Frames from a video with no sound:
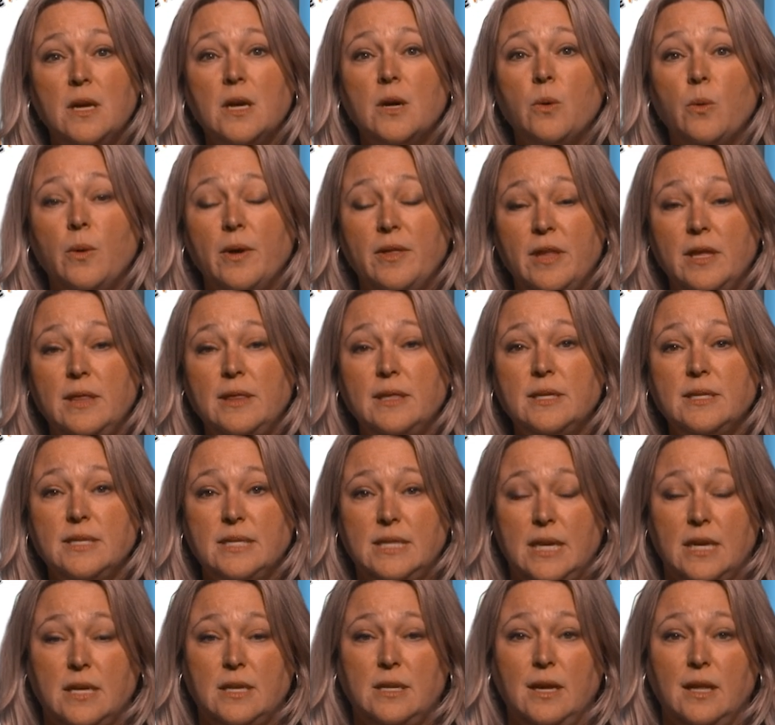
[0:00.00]
Within this
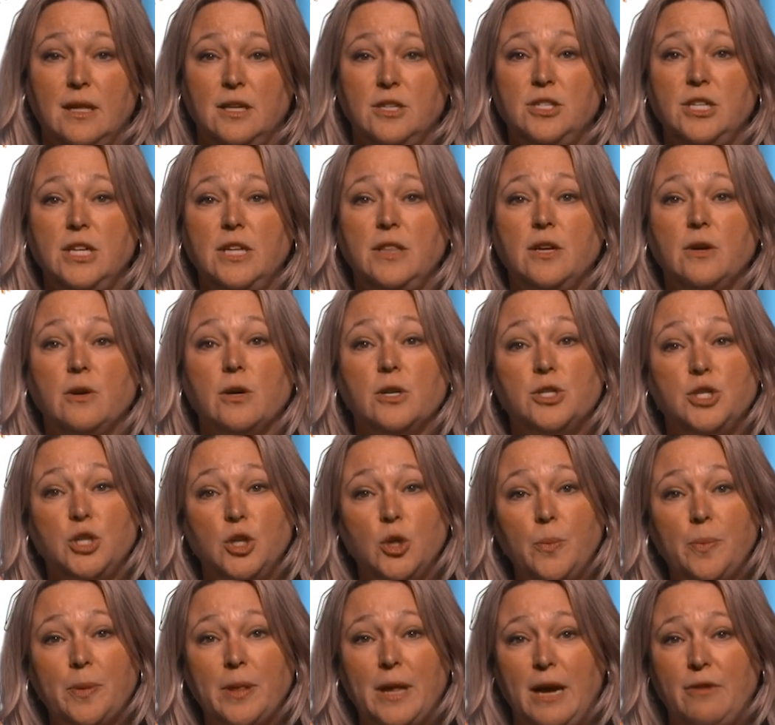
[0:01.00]
technology, there are two
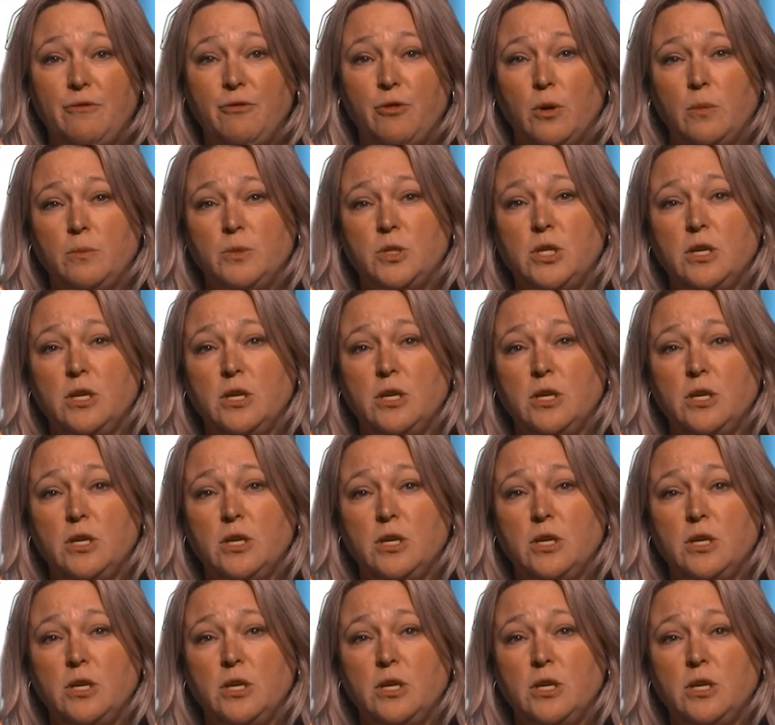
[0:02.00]
platforms